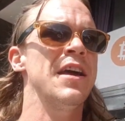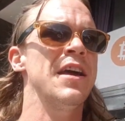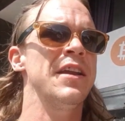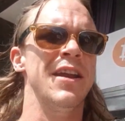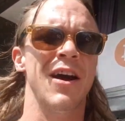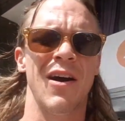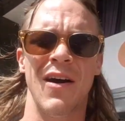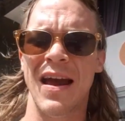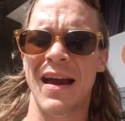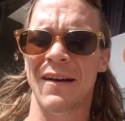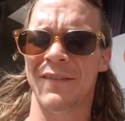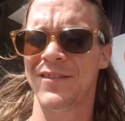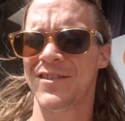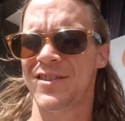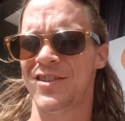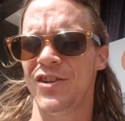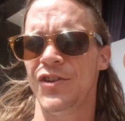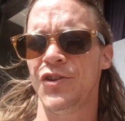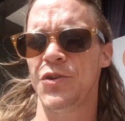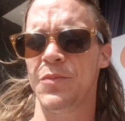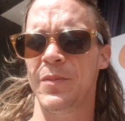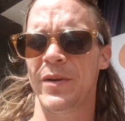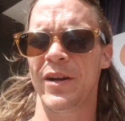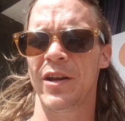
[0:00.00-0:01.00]
Now I haven't
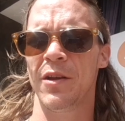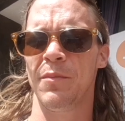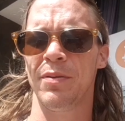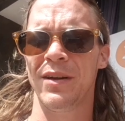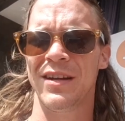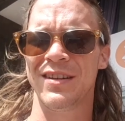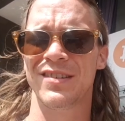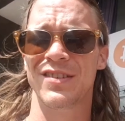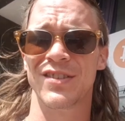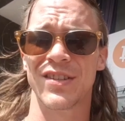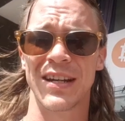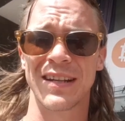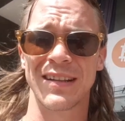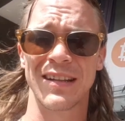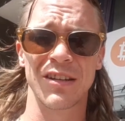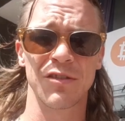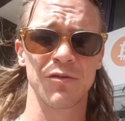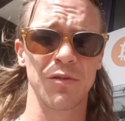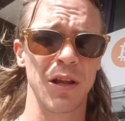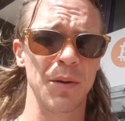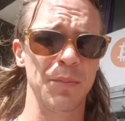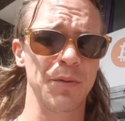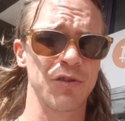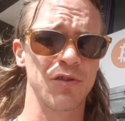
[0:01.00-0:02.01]
seen too many other places like this
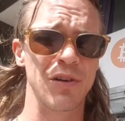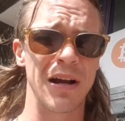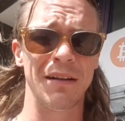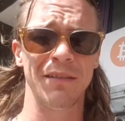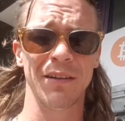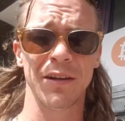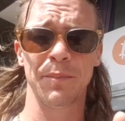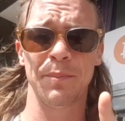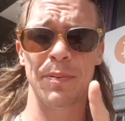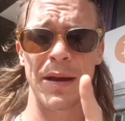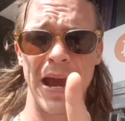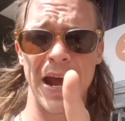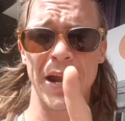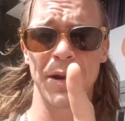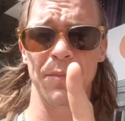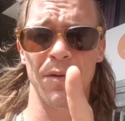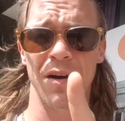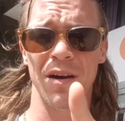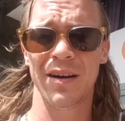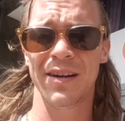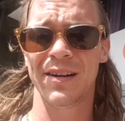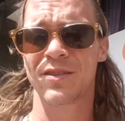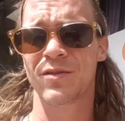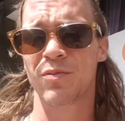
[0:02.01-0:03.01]
while I've been traveling.
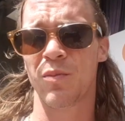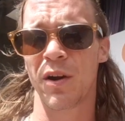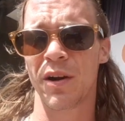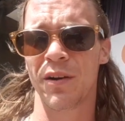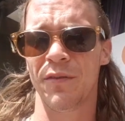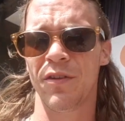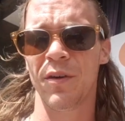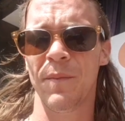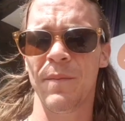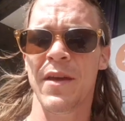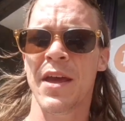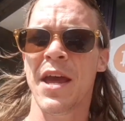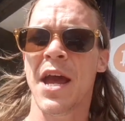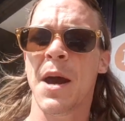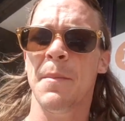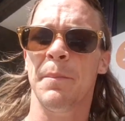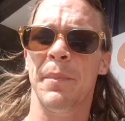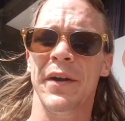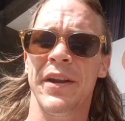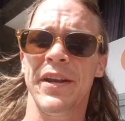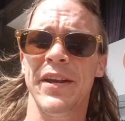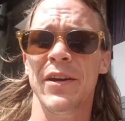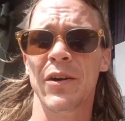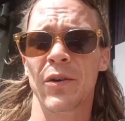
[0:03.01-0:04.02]
Panama is one of them,
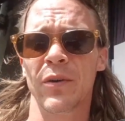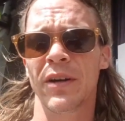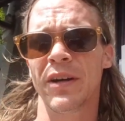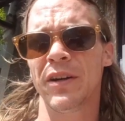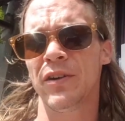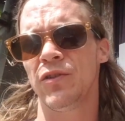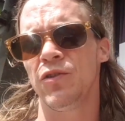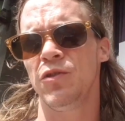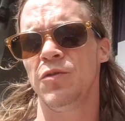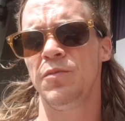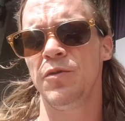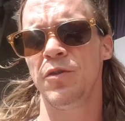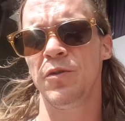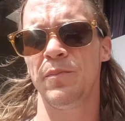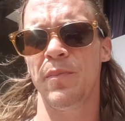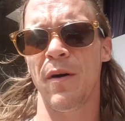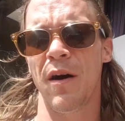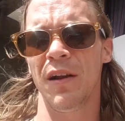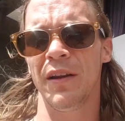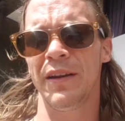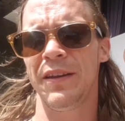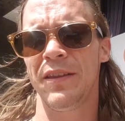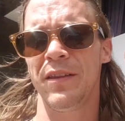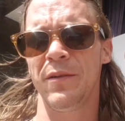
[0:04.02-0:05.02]
but here in Ubud,
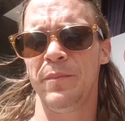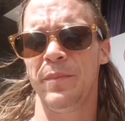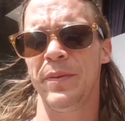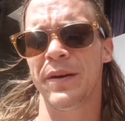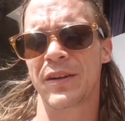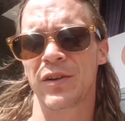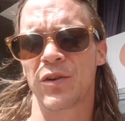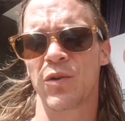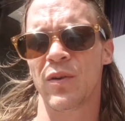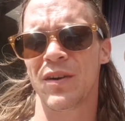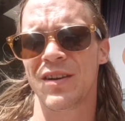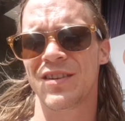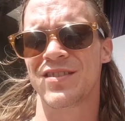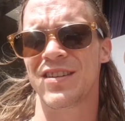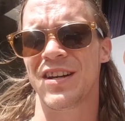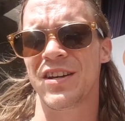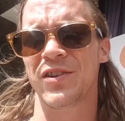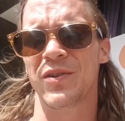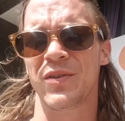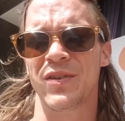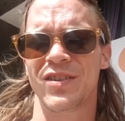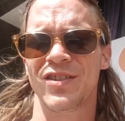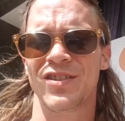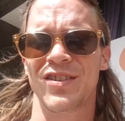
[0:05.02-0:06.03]
Bali, the Bitcoin
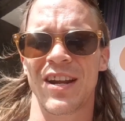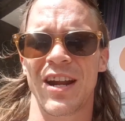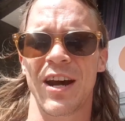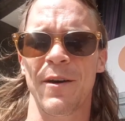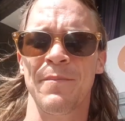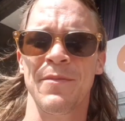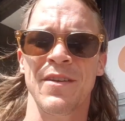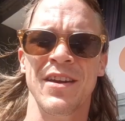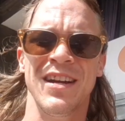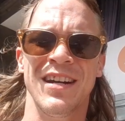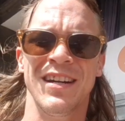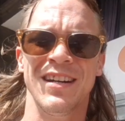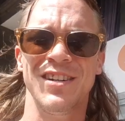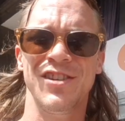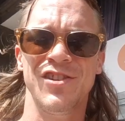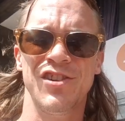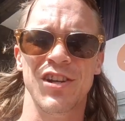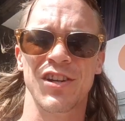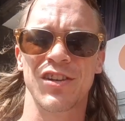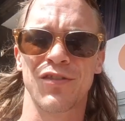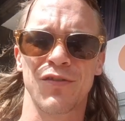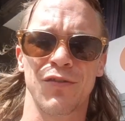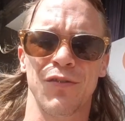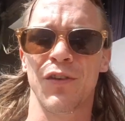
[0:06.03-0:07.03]
Center is set up
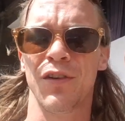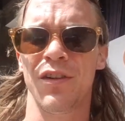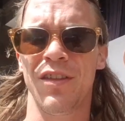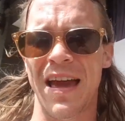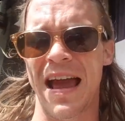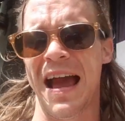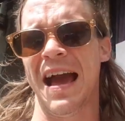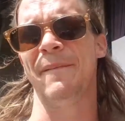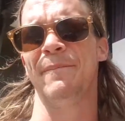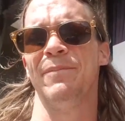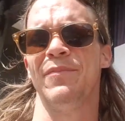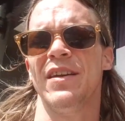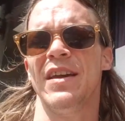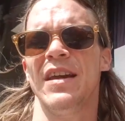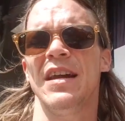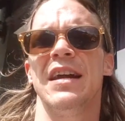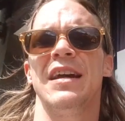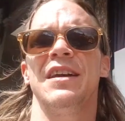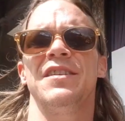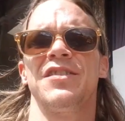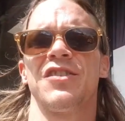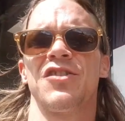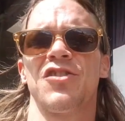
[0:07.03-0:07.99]
just for that. It's